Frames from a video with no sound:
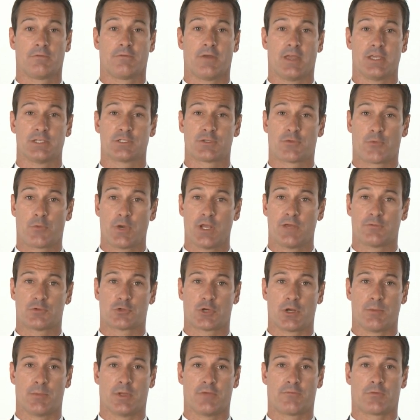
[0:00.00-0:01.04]
Phase three of
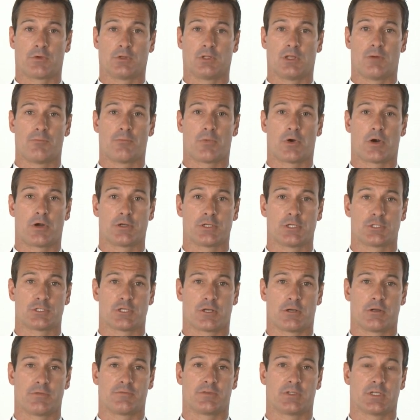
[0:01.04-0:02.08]
treatment for lumbar
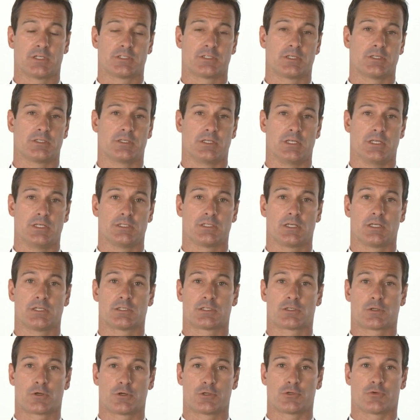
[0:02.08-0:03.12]
degenerative disc disease
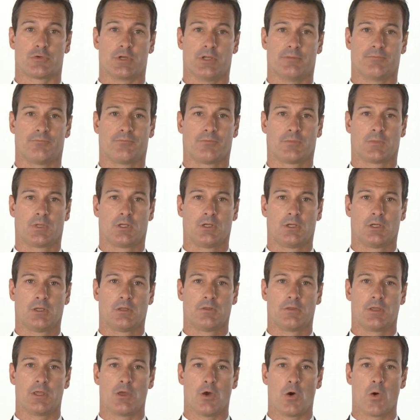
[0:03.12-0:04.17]
is surgery.
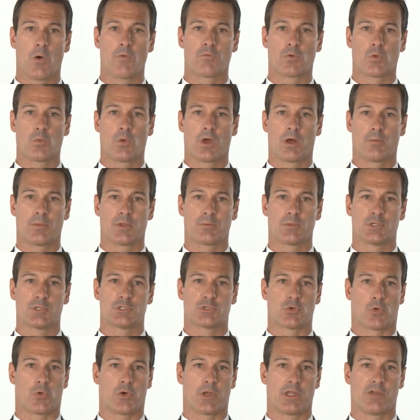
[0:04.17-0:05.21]
The overwhelming
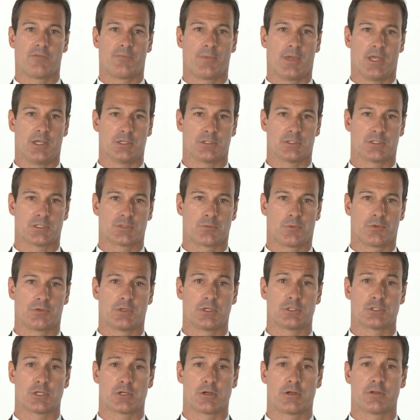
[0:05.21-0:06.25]
majority of patients with
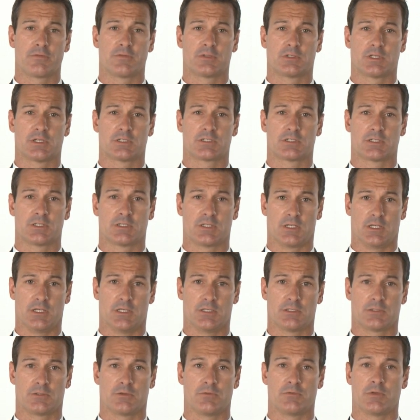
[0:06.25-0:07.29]
degenerative disc
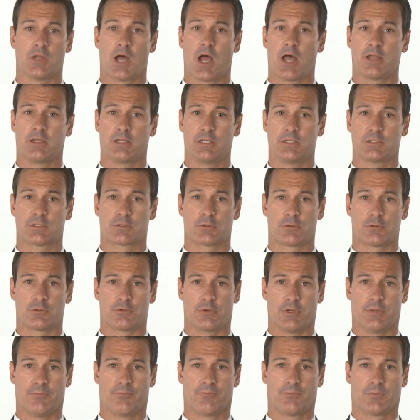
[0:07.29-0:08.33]
disease do not need
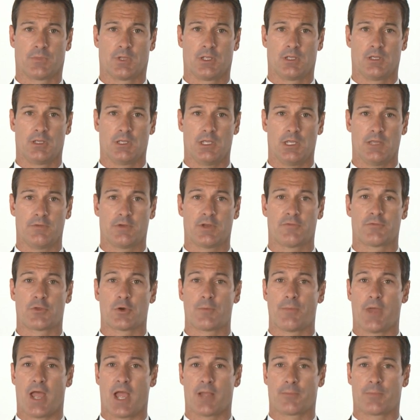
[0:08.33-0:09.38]
surgery, even if
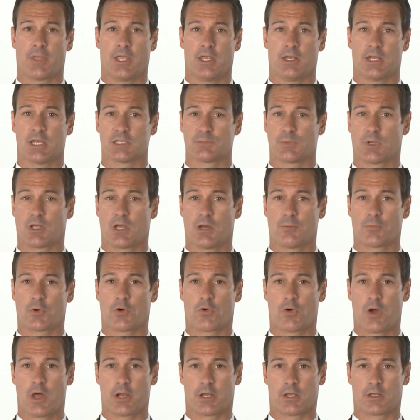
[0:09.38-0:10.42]
their back pain has become
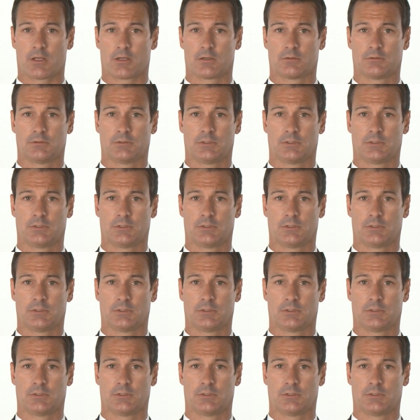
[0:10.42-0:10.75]
chronic.